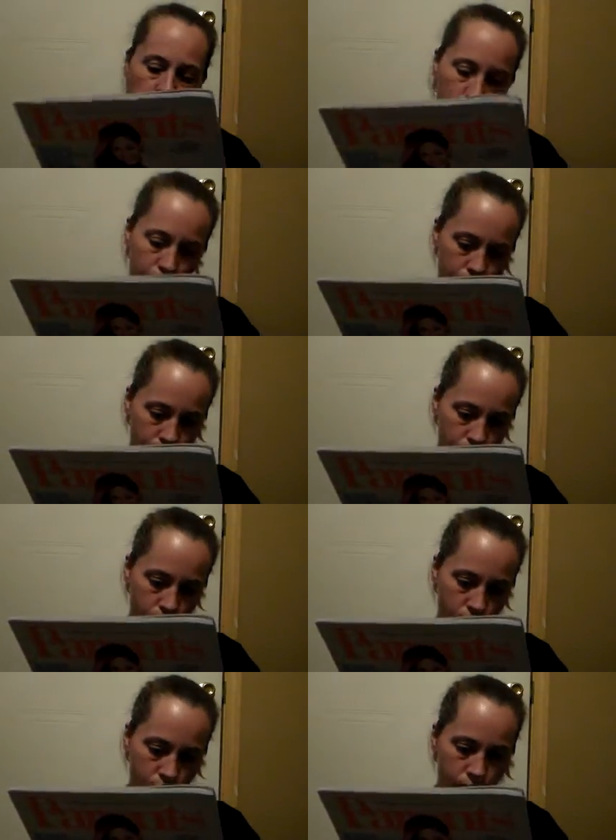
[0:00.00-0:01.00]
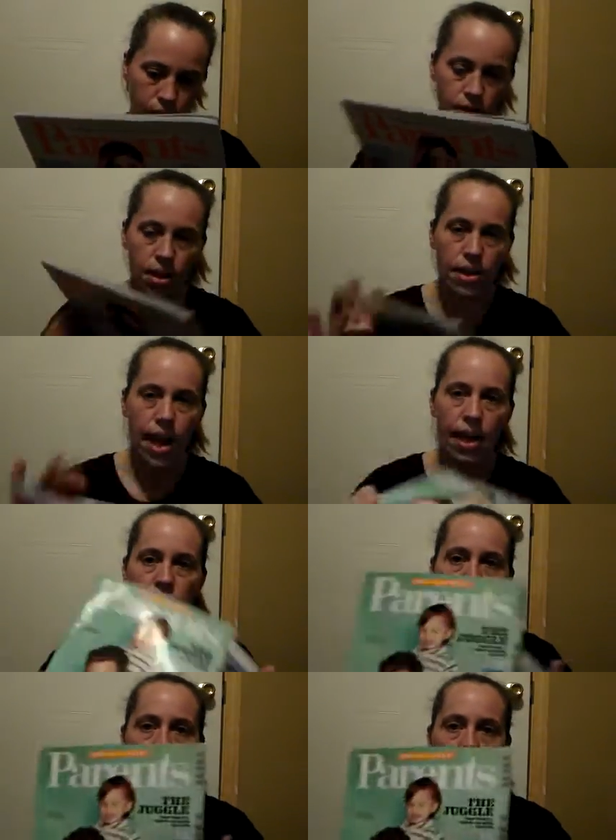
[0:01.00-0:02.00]
when you flip it, there's a
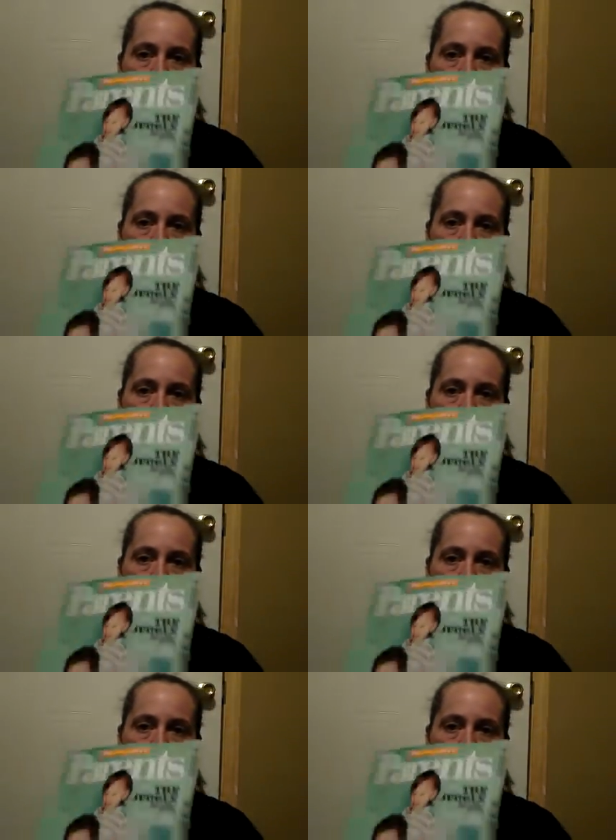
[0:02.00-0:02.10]
dad's